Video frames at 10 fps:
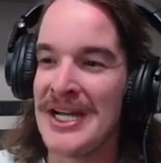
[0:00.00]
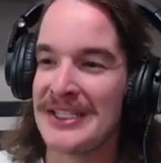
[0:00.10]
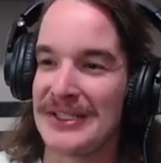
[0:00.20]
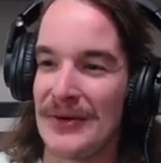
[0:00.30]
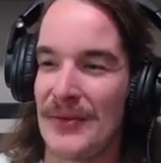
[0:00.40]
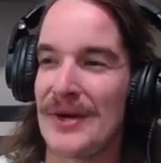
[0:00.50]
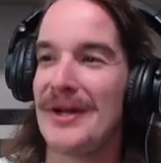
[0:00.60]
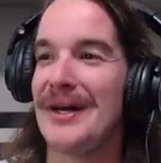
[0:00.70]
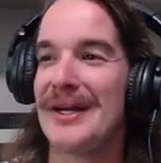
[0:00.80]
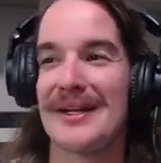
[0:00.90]

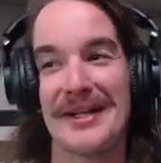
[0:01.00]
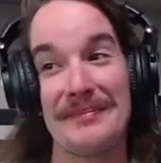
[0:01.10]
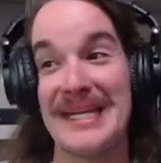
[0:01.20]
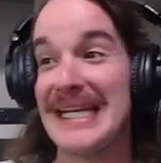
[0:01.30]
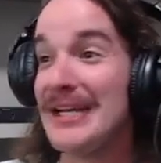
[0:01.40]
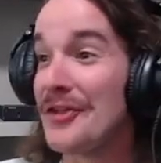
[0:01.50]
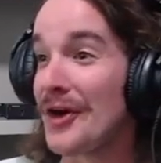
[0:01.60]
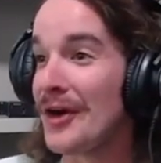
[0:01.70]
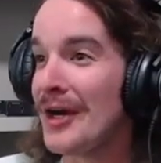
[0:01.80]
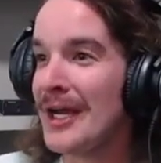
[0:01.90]
So me
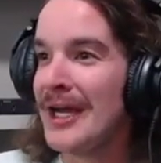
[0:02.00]
either.